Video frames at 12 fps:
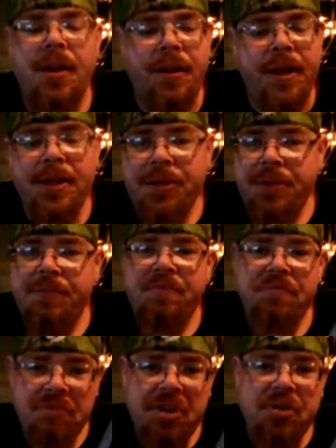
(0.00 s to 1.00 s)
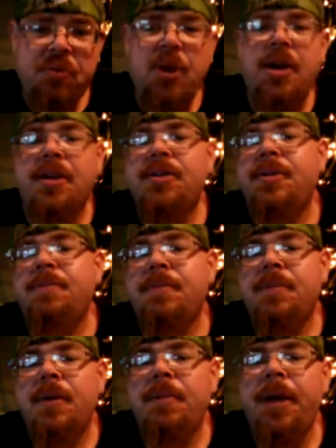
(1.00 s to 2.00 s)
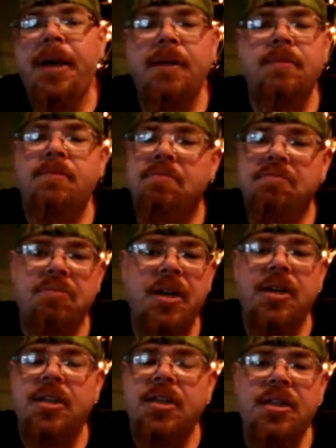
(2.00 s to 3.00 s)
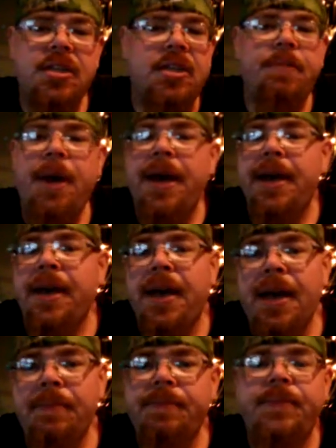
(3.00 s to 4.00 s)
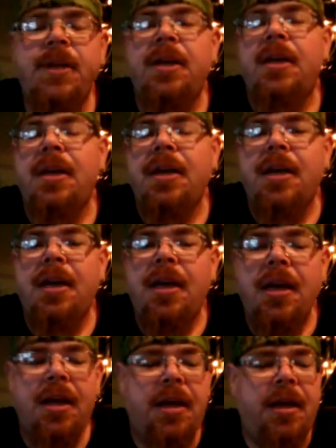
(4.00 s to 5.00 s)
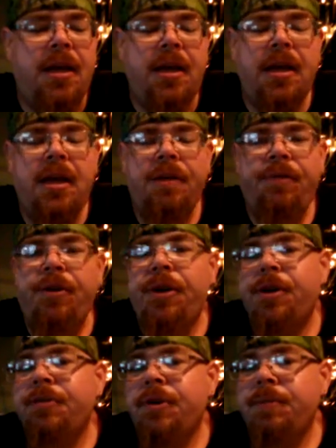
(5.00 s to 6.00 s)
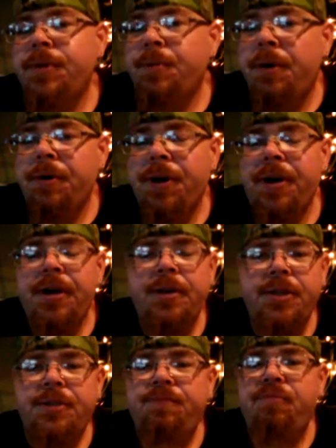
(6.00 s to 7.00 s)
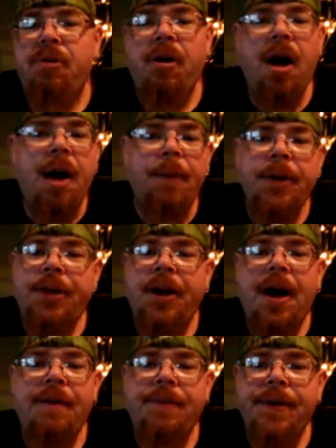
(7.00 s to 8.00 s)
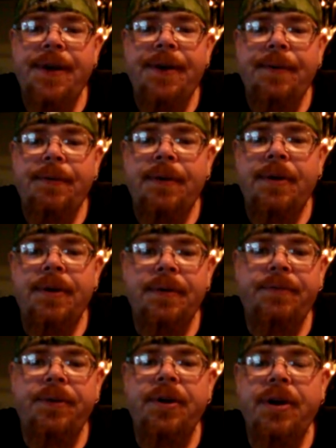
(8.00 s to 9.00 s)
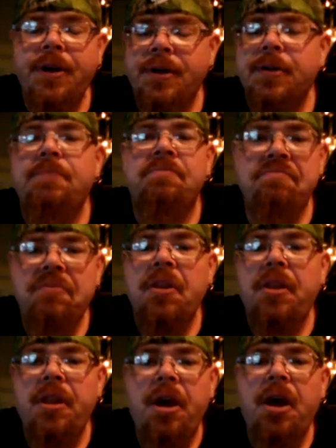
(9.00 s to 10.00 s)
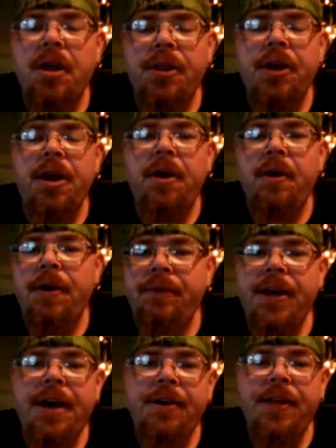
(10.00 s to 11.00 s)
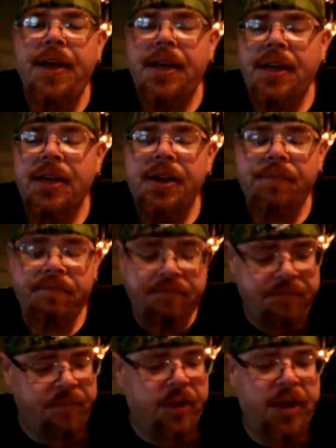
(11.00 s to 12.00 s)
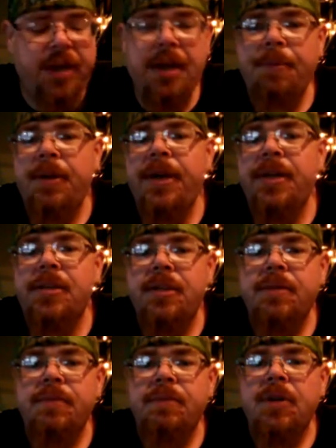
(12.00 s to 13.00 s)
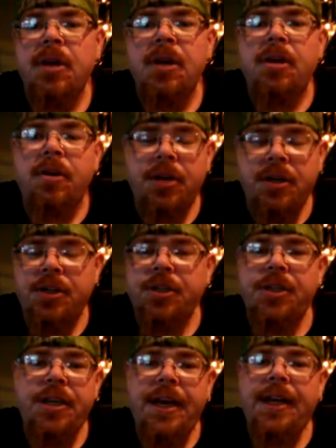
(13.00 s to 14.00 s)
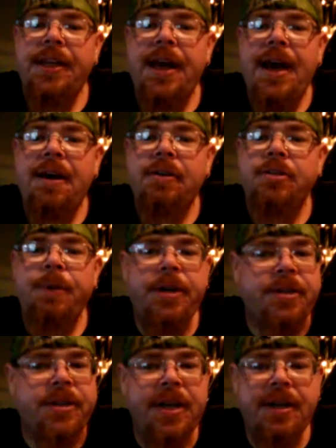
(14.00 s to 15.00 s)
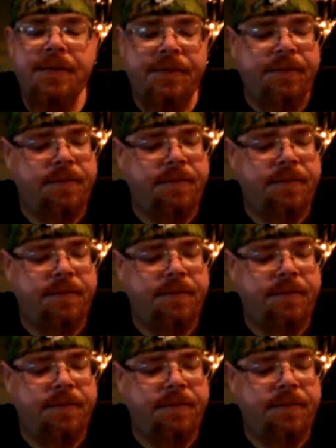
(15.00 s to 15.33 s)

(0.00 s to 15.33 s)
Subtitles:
this works. I mean, nice and easy, pack it up. If you're a group smoker, it's probably not for you. If you're on the go every now and then, you need to take a couple hits, or you're just sitting at the house by yourself,